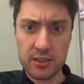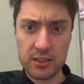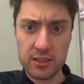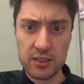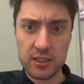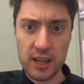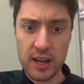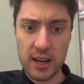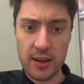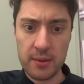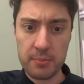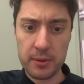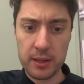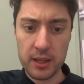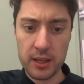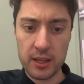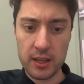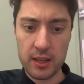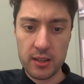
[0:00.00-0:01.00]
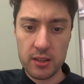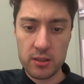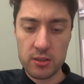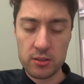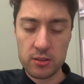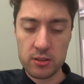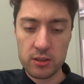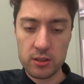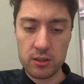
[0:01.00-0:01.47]
step
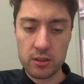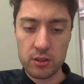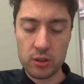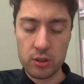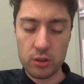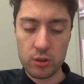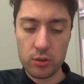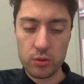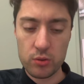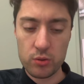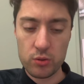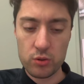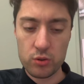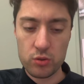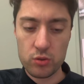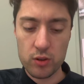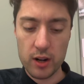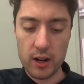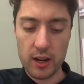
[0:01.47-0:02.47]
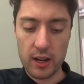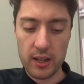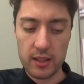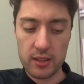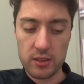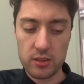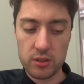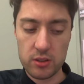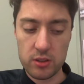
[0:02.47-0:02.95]
is to try
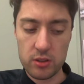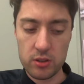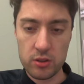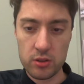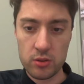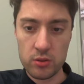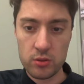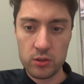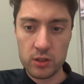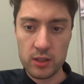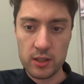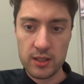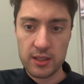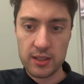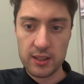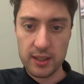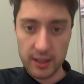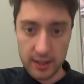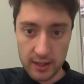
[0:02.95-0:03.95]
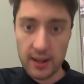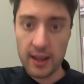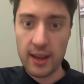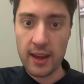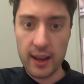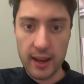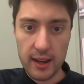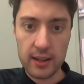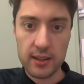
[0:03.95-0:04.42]
to
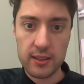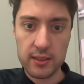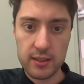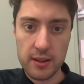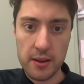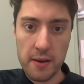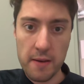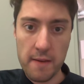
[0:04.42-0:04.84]
connect